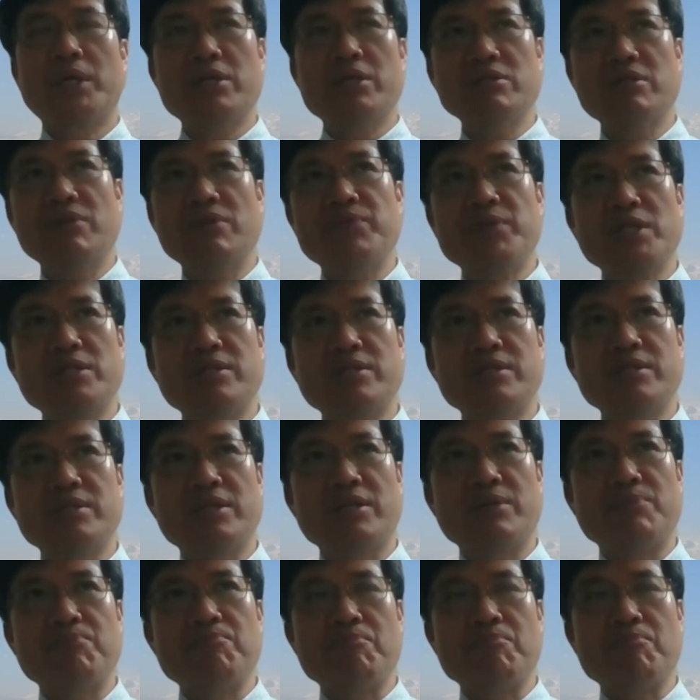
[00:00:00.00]
because of this
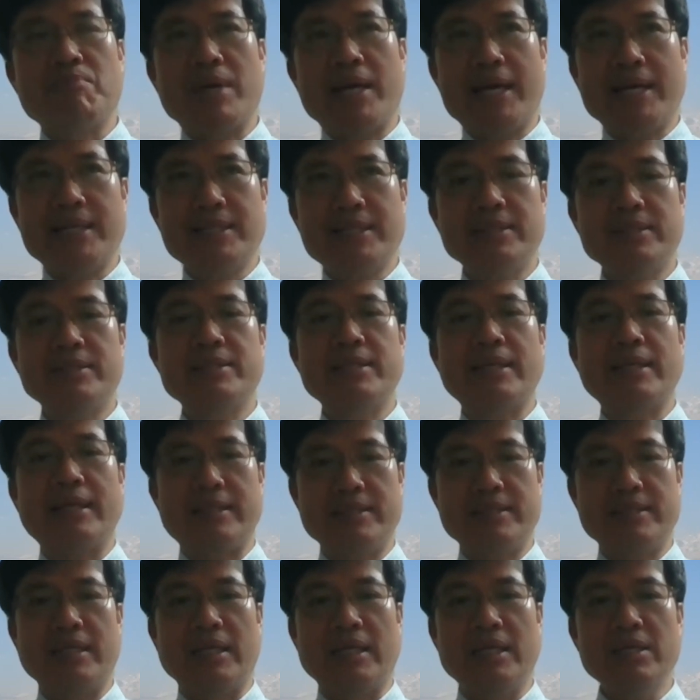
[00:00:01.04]
mass
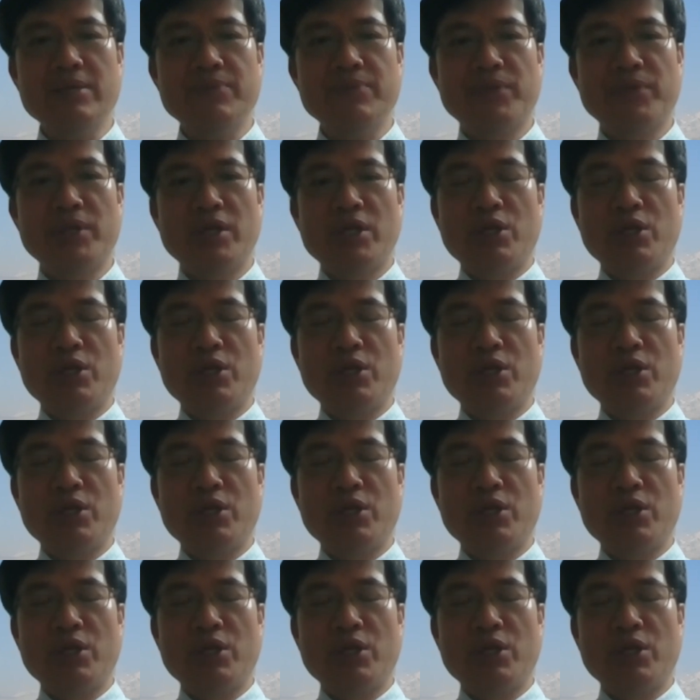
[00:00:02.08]
testing,